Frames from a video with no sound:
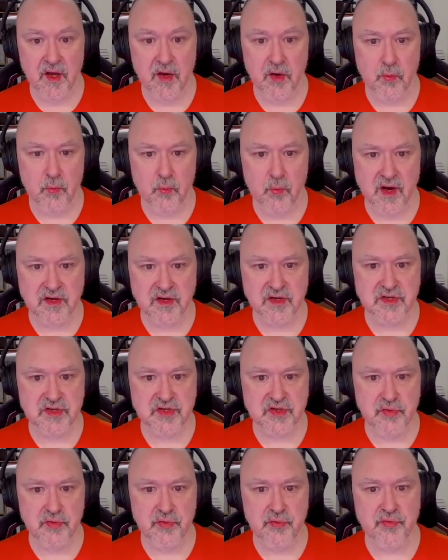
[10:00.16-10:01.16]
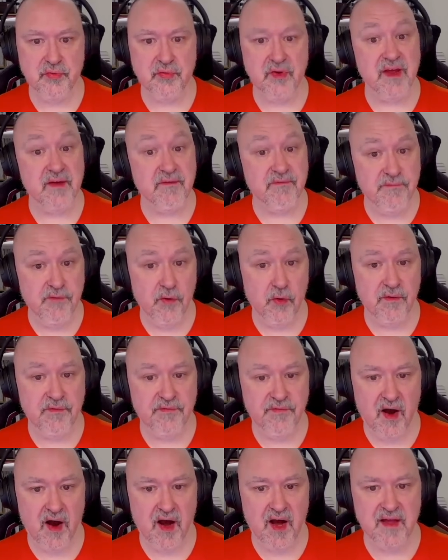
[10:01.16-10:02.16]
1, 2, 3, 4,
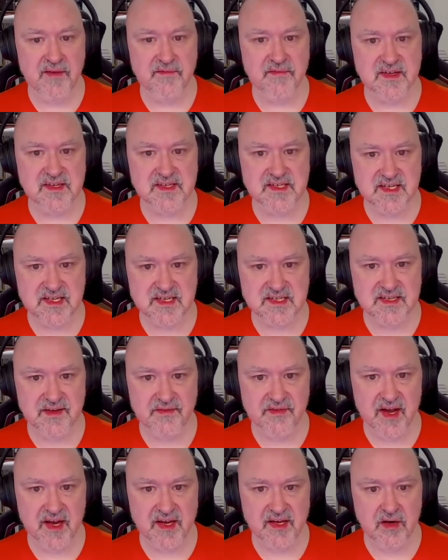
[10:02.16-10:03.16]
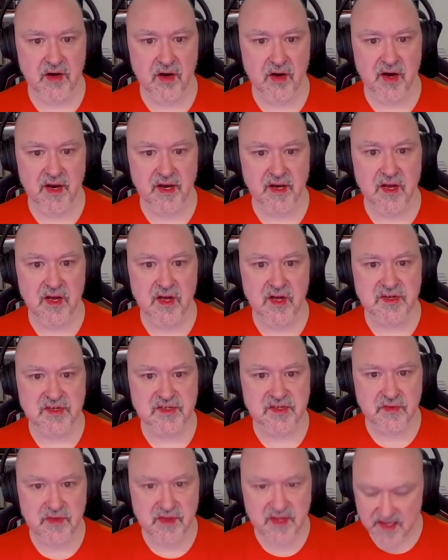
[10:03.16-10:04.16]
5, 6, 7, 8, 9.
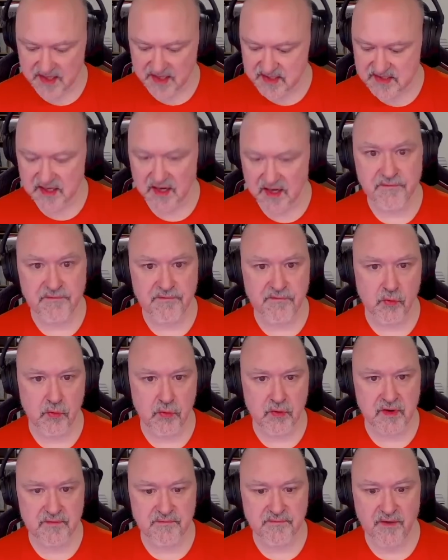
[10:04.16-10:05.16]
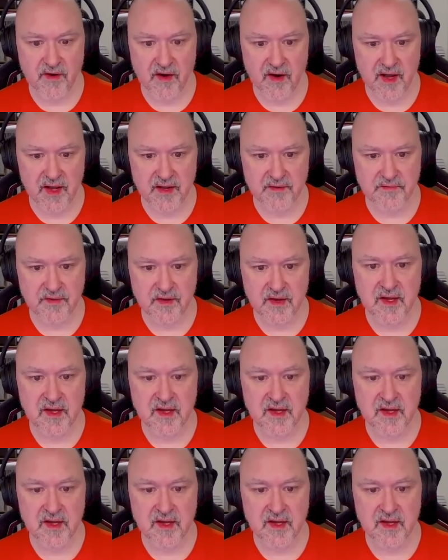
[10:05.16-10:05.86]
So these are 4 and 5.